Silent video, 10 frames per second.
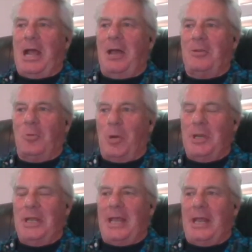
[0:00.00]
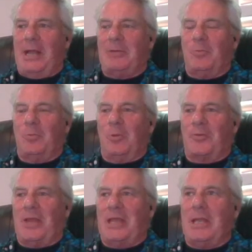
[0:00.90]
on the one hand, I will
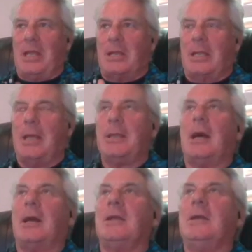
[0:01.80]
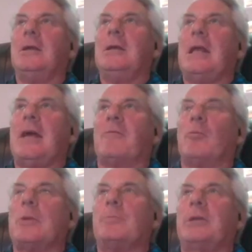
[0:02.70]
say it cannot ever
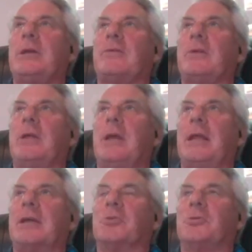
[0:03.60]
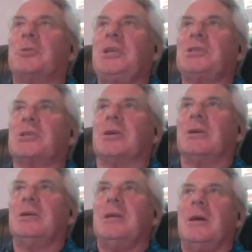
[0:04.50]
replace an actual
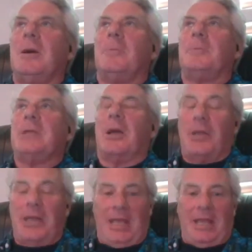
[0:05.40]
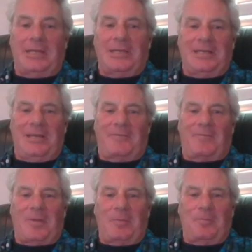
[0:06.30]
teacher. The other hand,
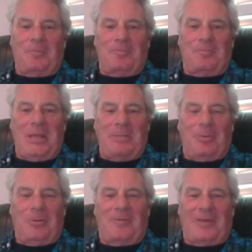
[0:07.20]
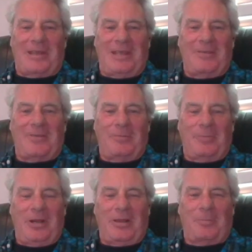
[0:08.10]
if the the kids and the
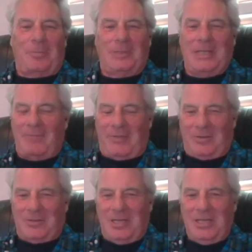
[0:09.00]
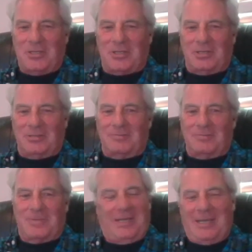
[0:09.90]
parents believe it's a teacher,
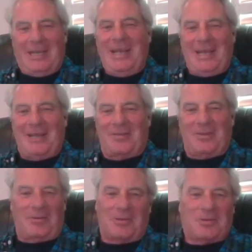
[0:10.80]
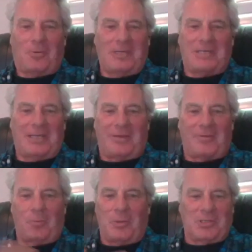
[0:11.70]
then it has, the Turing
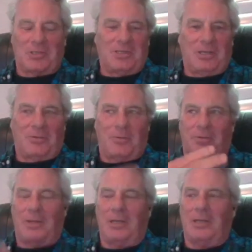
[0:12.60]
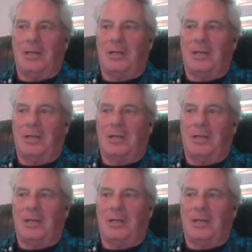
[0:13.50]
test, which, isn't